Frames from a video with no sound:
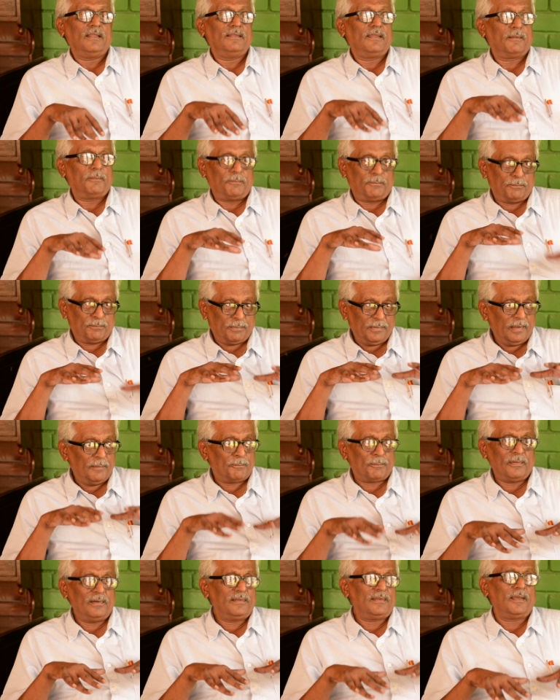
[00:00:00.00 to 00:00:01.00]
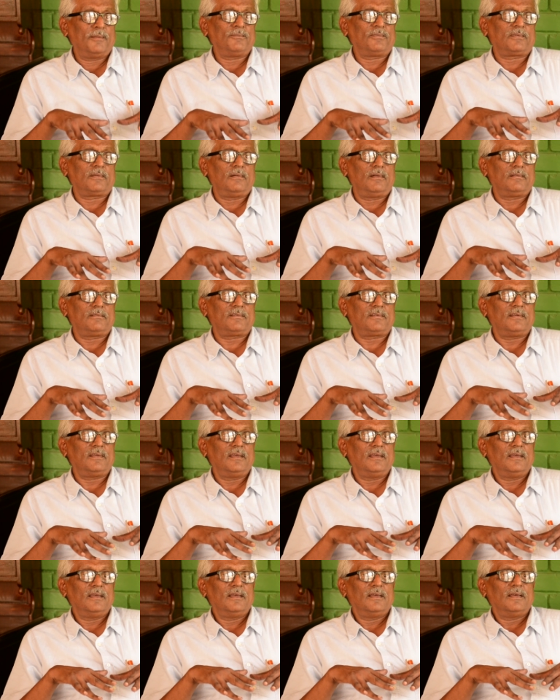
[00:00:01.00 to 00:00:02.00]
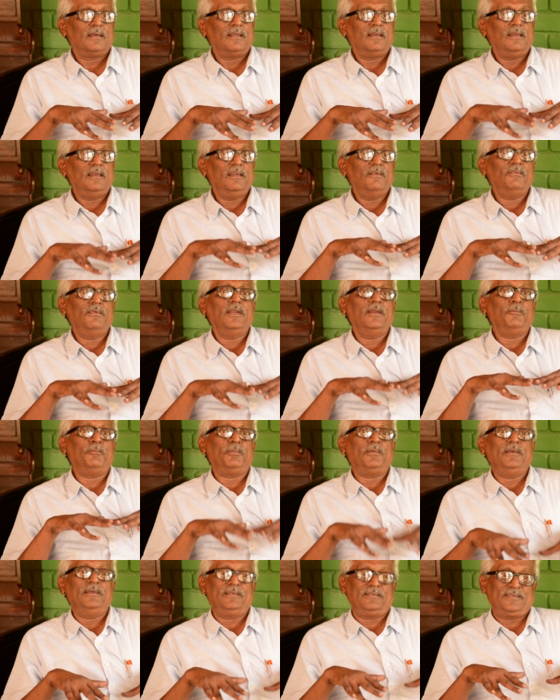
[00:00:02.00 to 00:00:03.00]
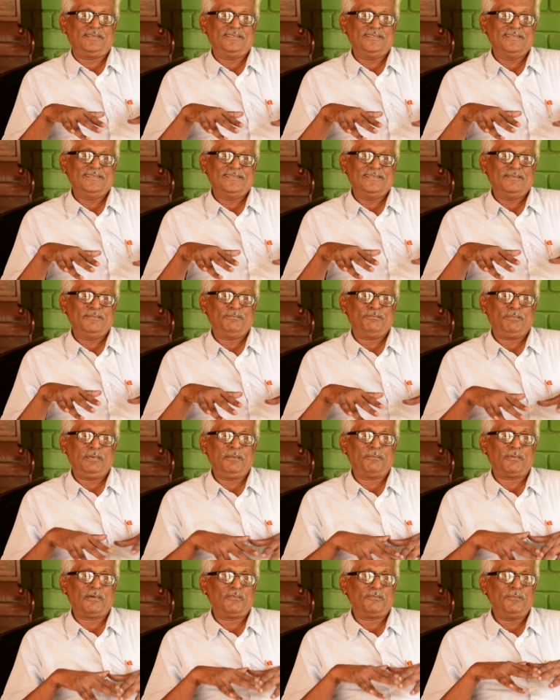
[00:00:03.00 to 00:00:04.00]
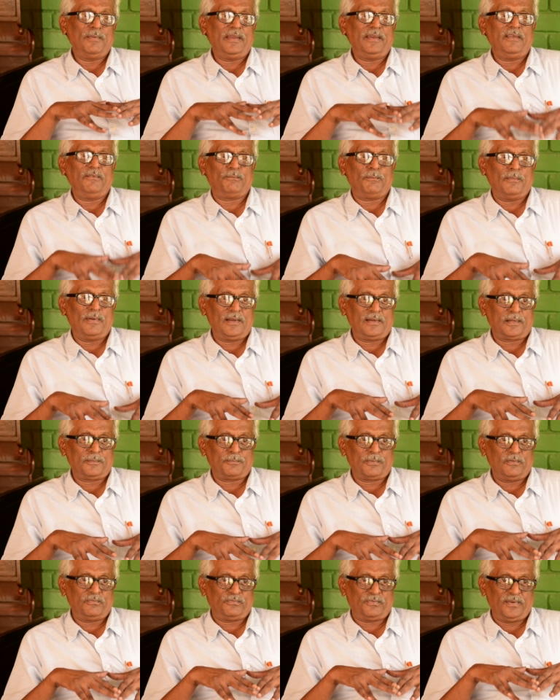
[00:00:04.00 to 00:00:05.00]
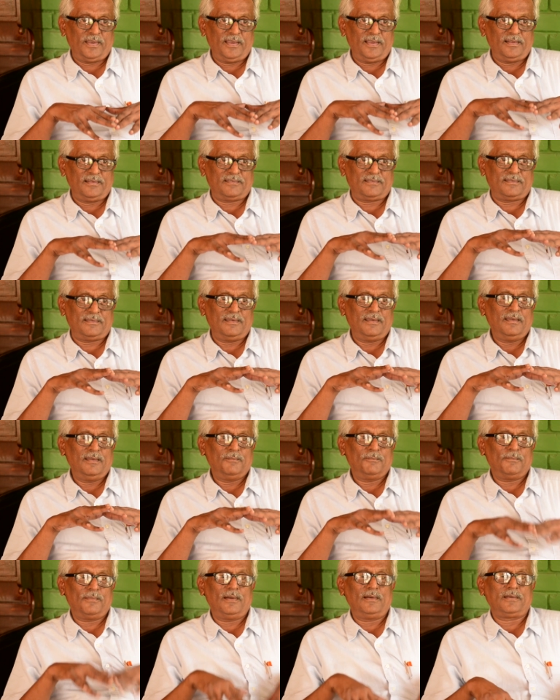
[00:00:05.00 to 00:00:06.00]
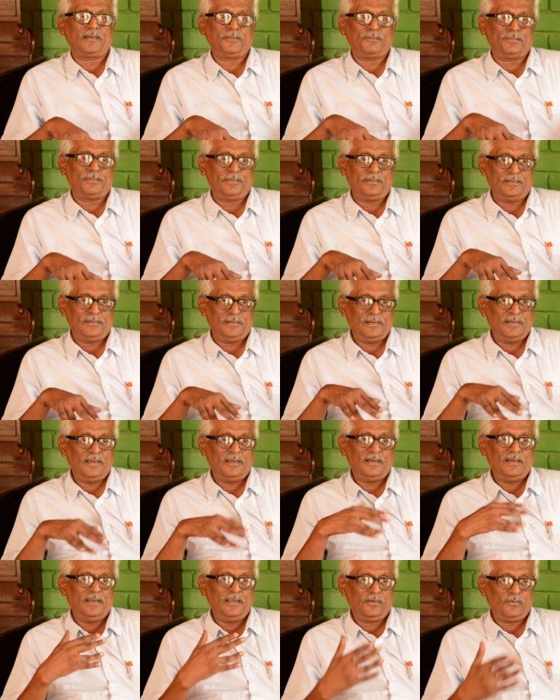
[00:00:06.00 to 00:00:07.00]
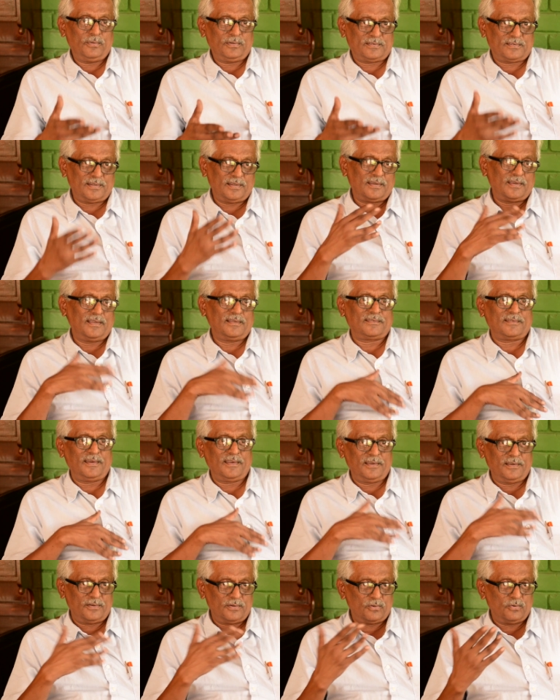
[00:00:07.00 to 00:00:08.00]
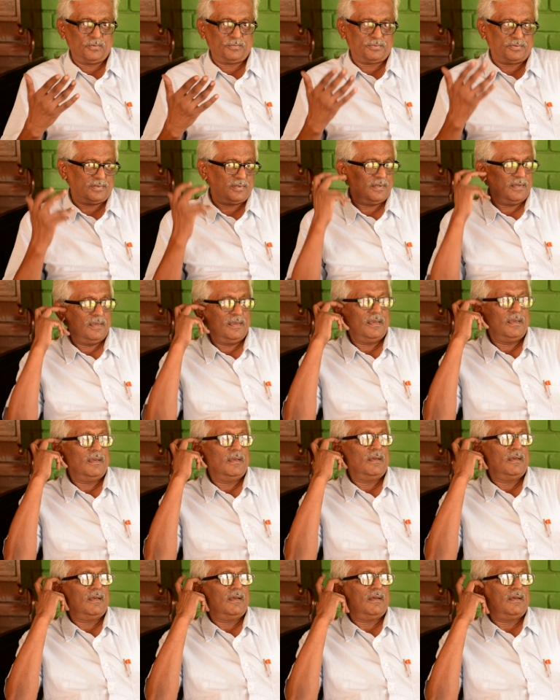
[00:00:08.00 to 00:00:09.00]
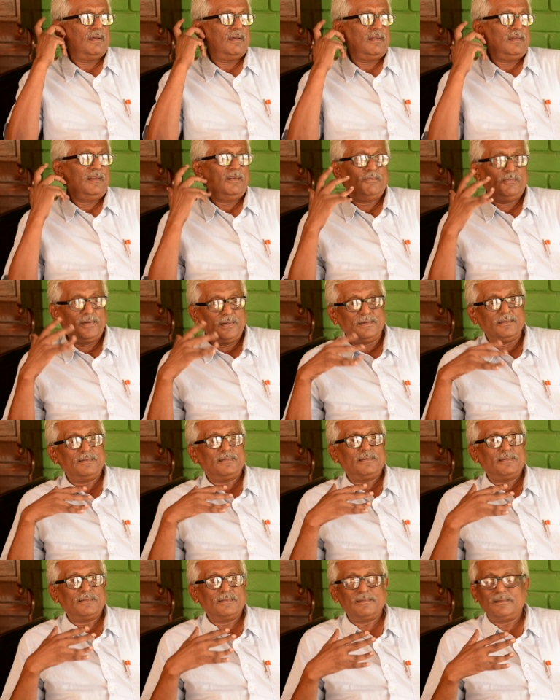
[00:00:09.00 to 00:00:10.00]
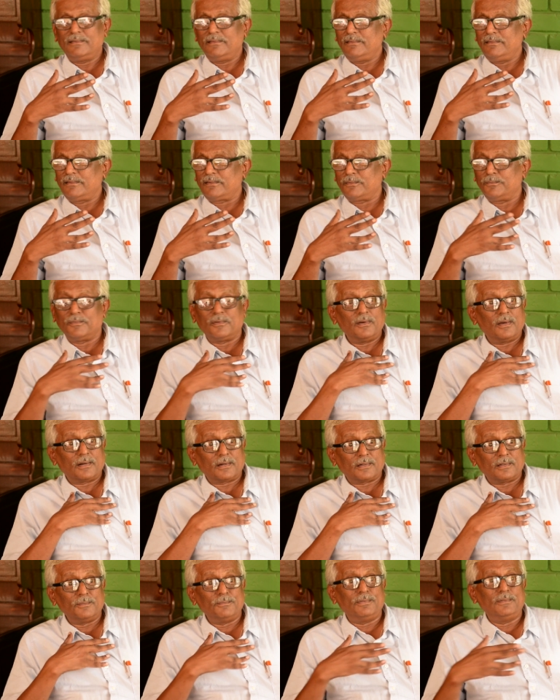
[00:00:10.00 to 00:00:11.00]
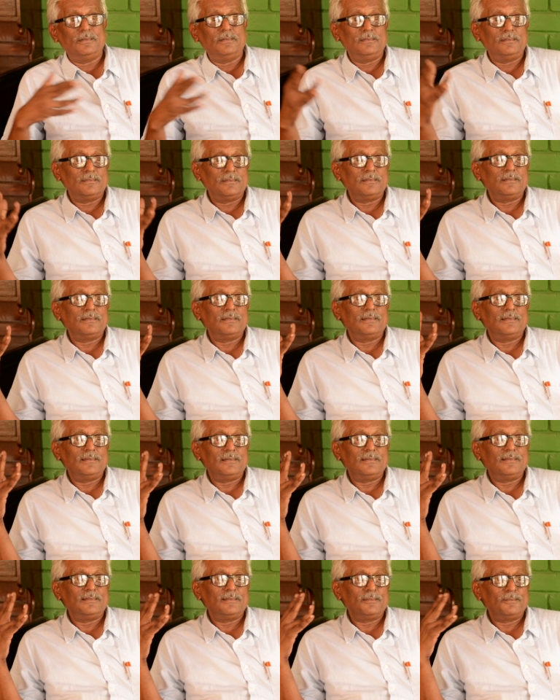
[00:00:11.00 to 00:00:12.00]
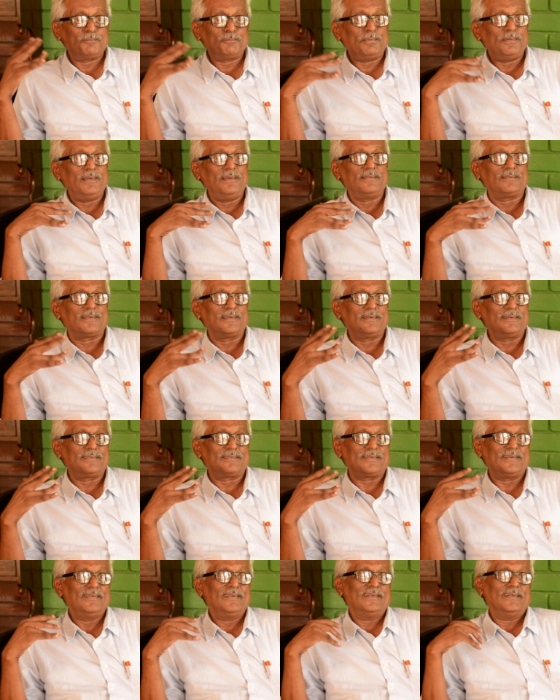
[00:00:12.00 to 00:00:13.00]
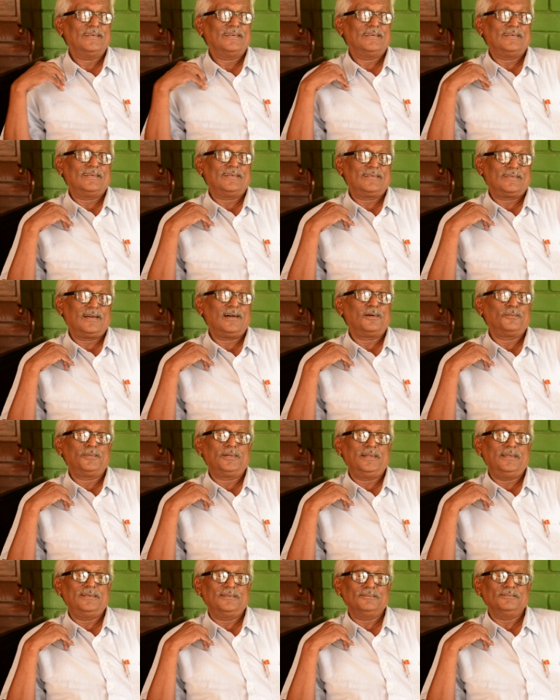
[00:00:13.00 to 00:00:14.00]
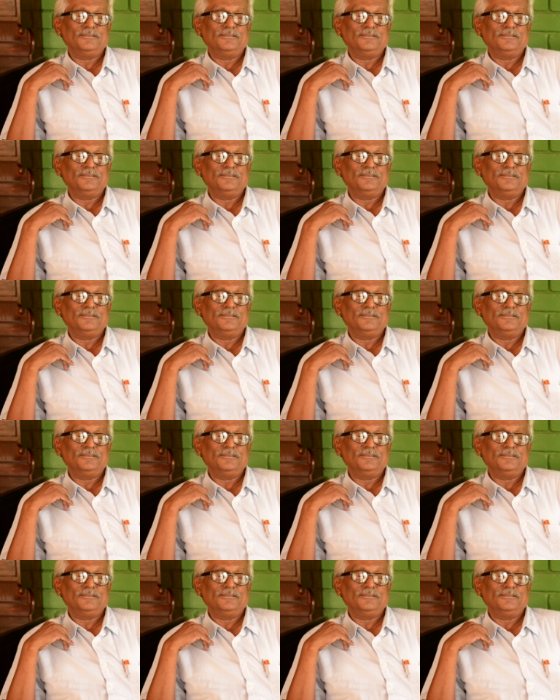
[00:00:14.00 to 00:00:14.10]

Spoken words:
the people themselves lived in peace. People of many multiple faiths, multiple linguistic, ethnic groups, lived in remarkable peace and harmony.